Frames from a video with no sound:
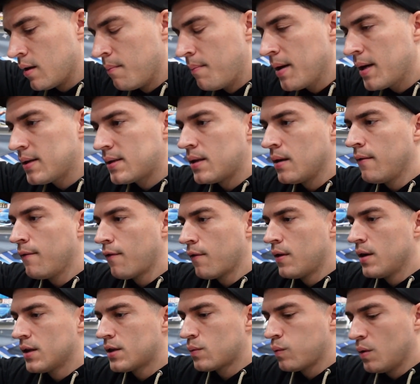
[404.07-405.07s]
The biggest thing for
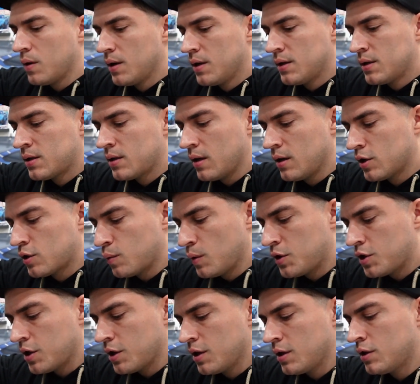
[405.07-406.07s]
this was
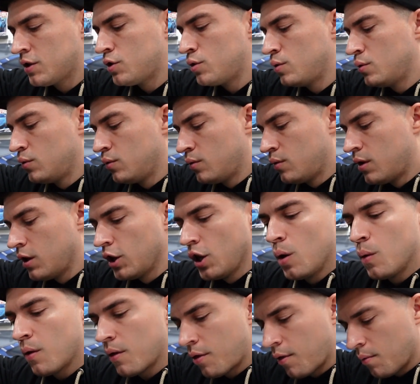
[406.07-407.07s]
switching to the
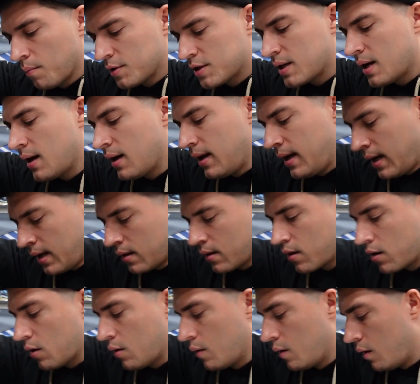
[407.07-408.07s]
lower thermostat and the
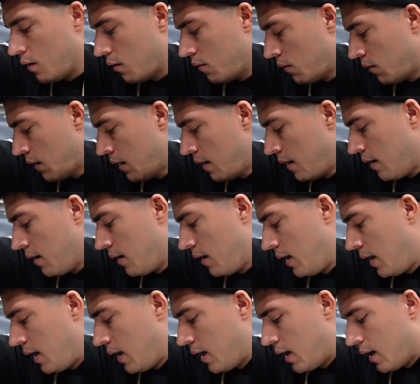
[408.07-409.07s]
Koyo
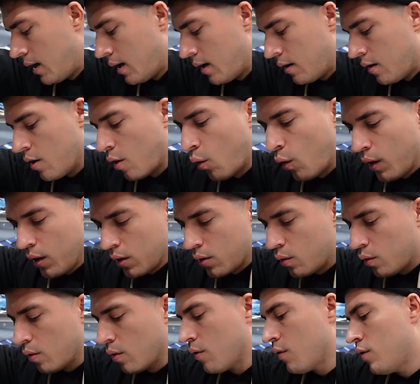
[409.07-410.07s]
and the oil
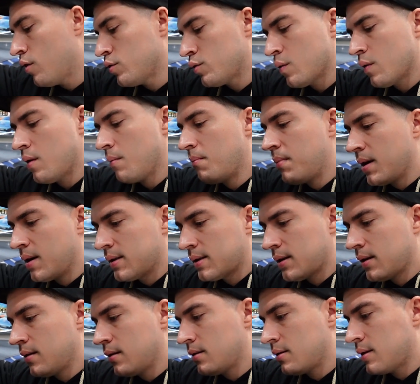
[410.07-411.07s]
cooler. Those were the
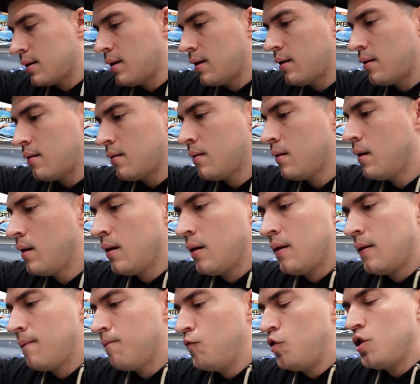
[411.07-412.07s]
biggest things, and
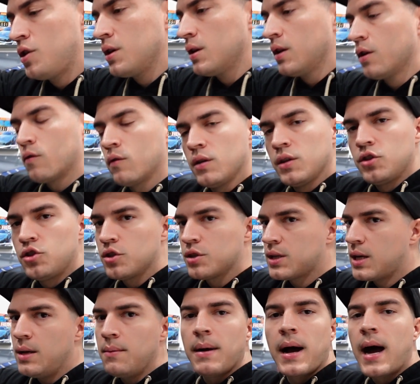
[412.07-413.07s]
you can literally
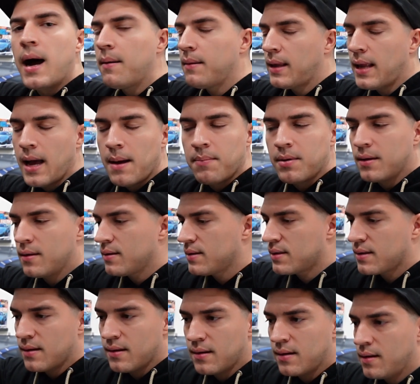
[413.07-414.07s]
just keep hot lapping
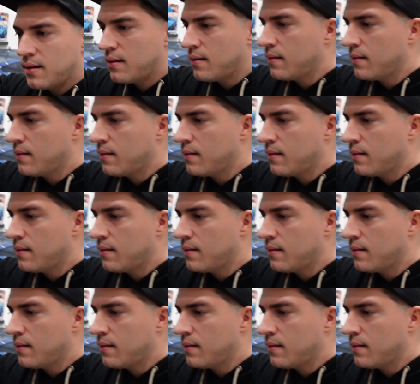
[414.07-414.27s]
this thing.